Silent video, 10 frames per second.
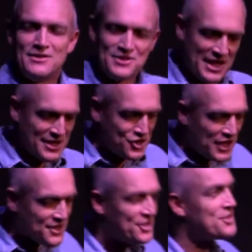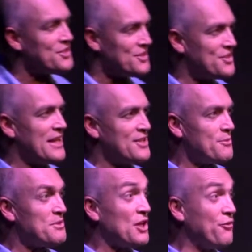Said Jesus sets
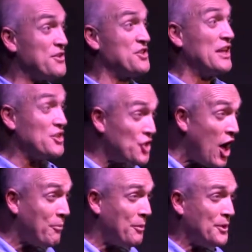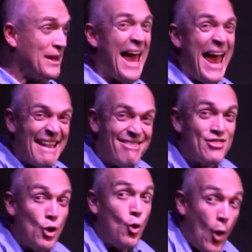himself as an example and
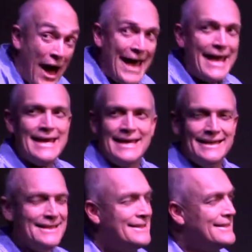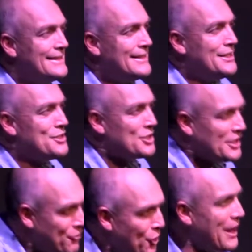the way to
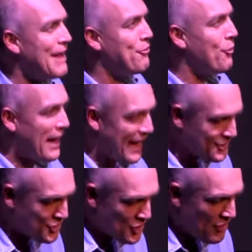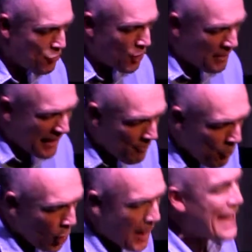give your life away. And so if you want to become
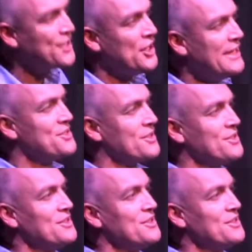more like Jesus,